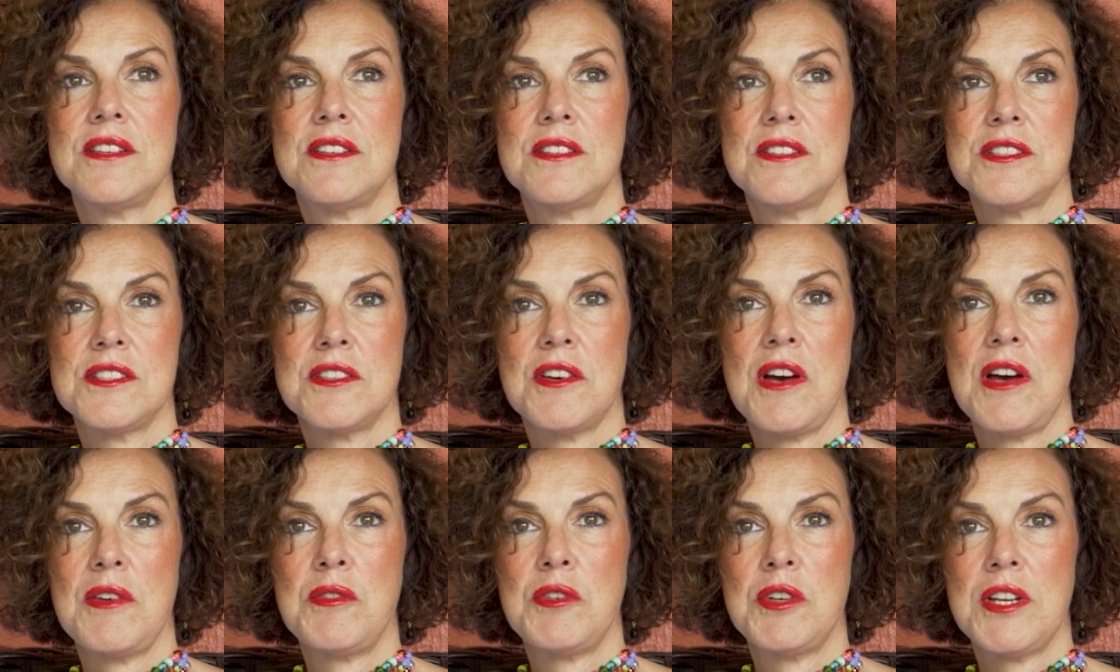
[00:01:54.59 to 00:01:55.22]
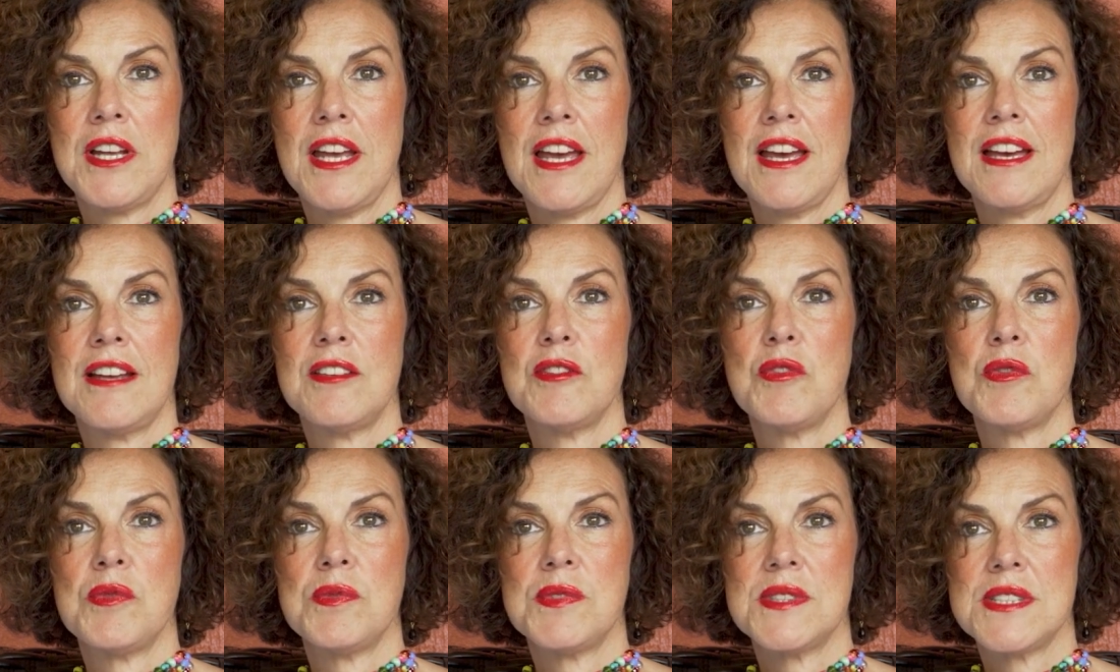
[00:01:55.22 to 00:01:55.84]
so I would
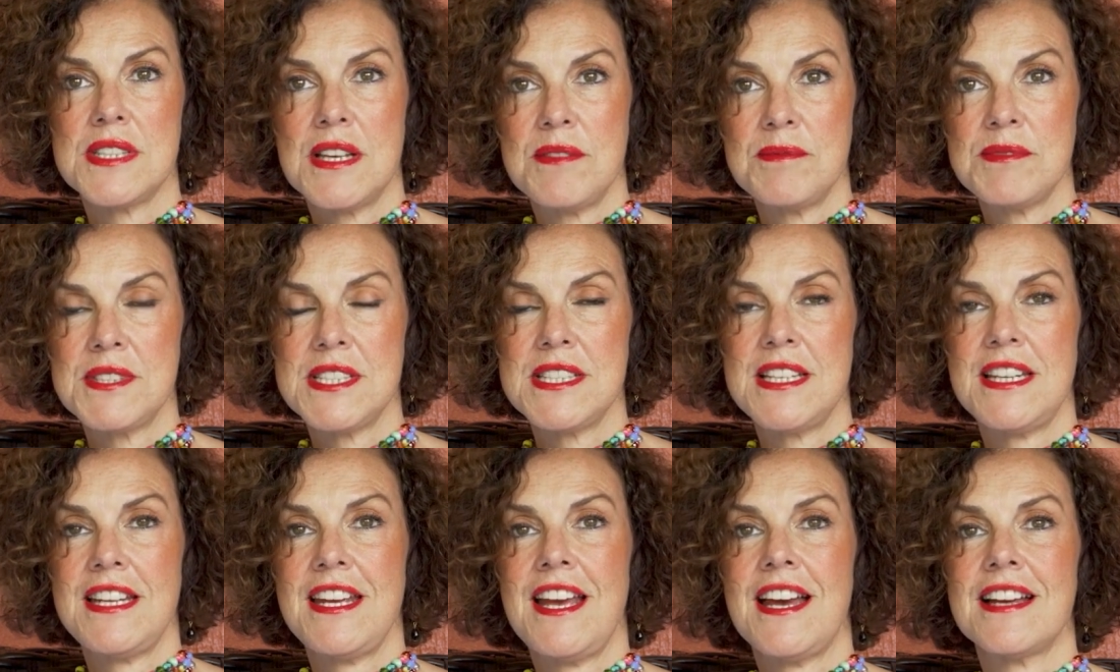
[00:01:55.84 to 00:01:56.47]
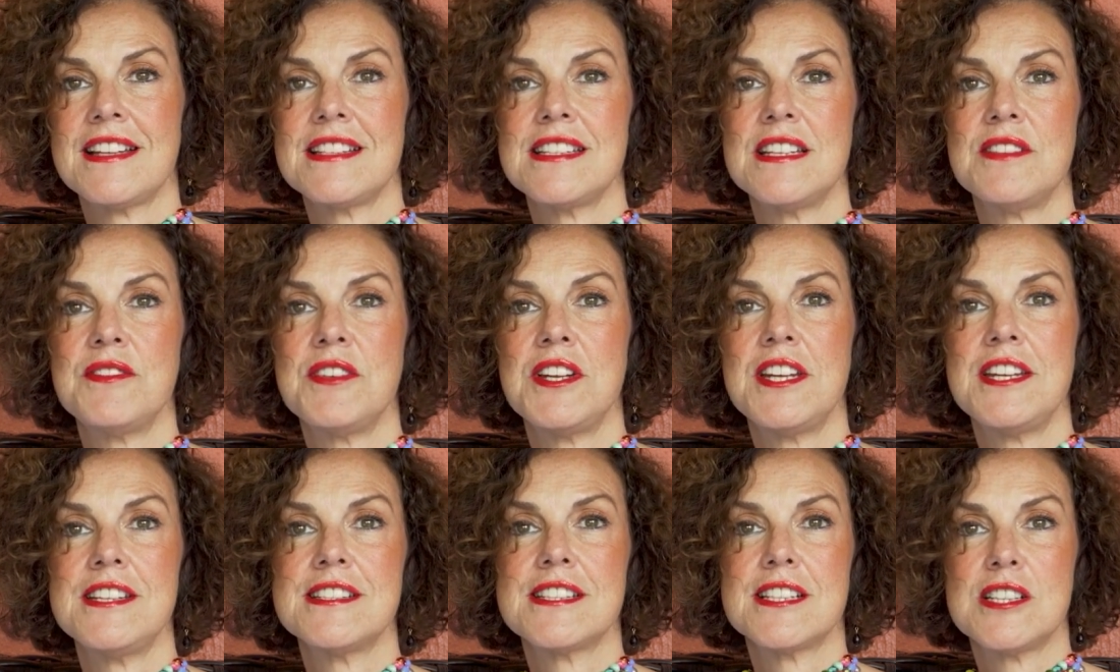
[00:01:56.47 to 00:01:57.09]
get some city
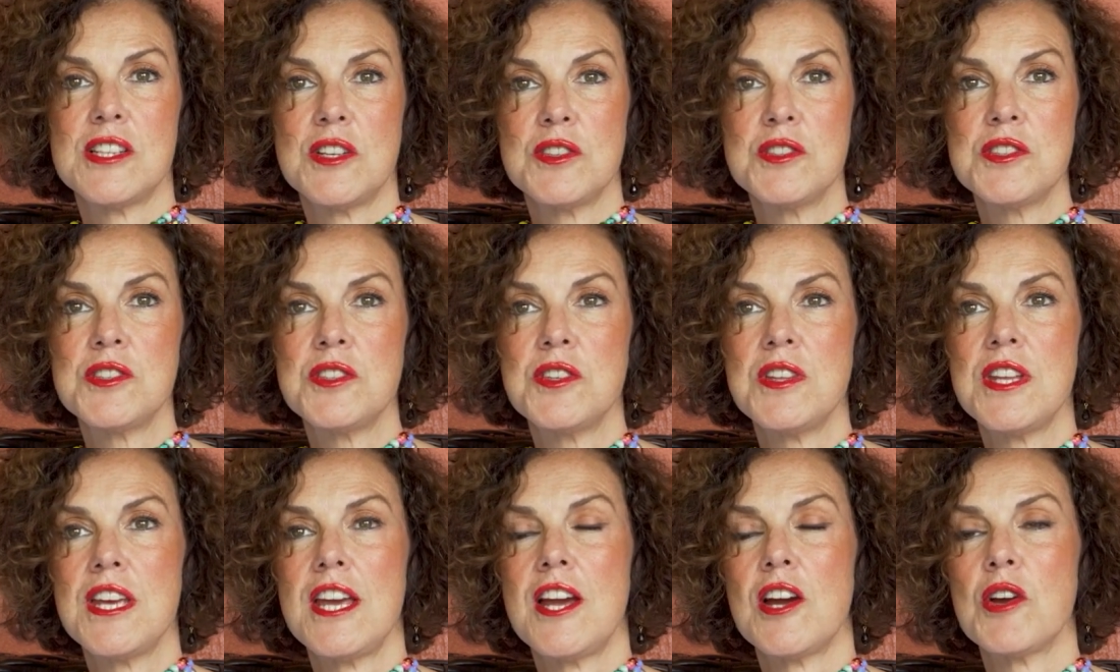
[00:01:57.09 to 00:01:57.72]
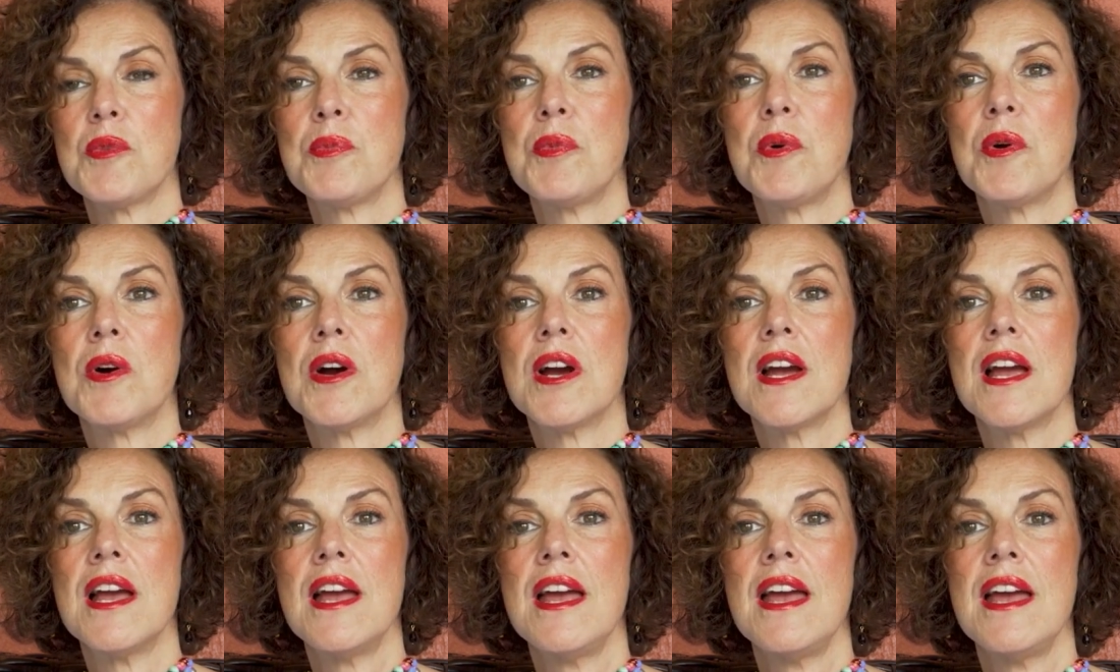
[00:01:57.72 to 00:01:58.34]
activities, close to the
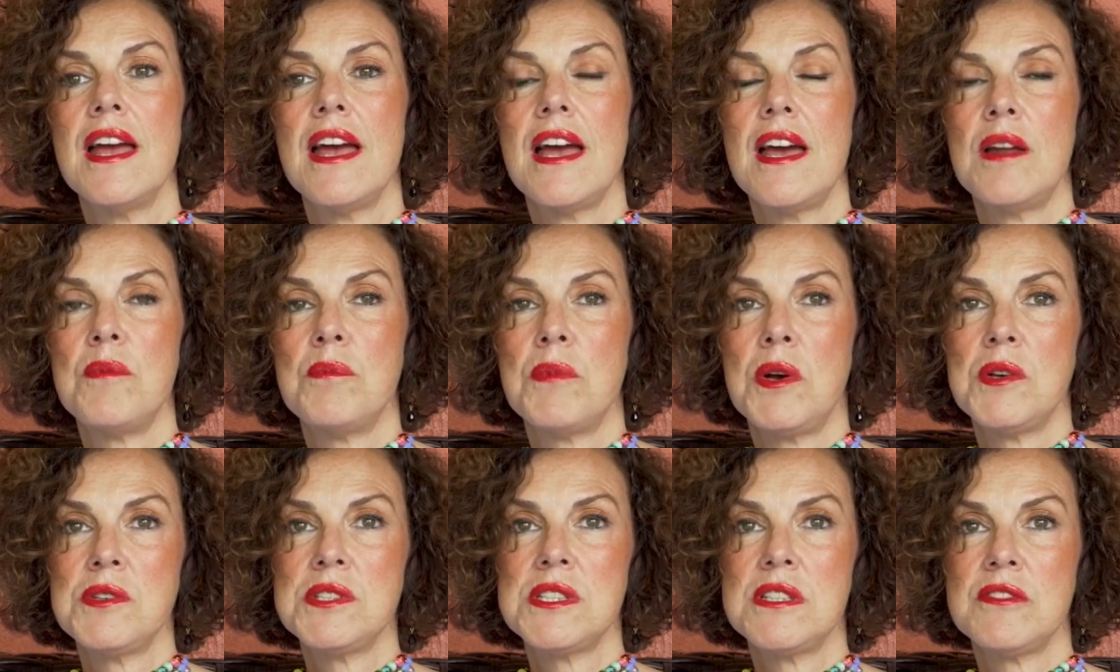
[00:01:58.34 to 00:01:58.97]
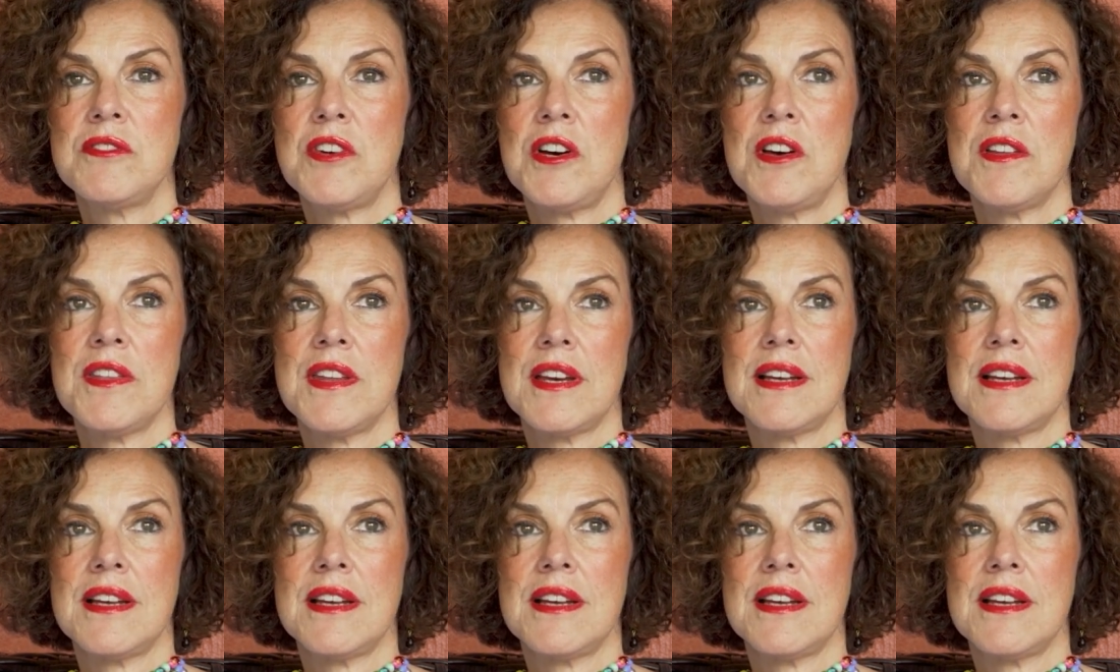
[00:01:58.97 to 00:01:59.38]
airport, and most of all, the